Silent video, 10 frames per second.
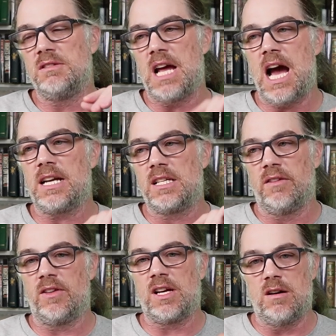not
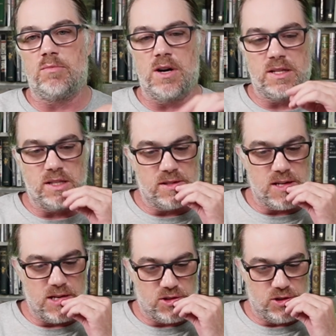giving up on
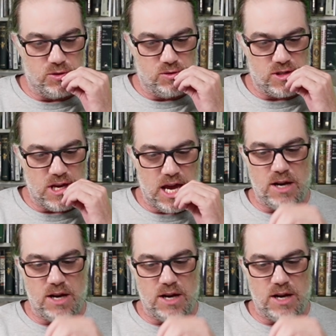these issues,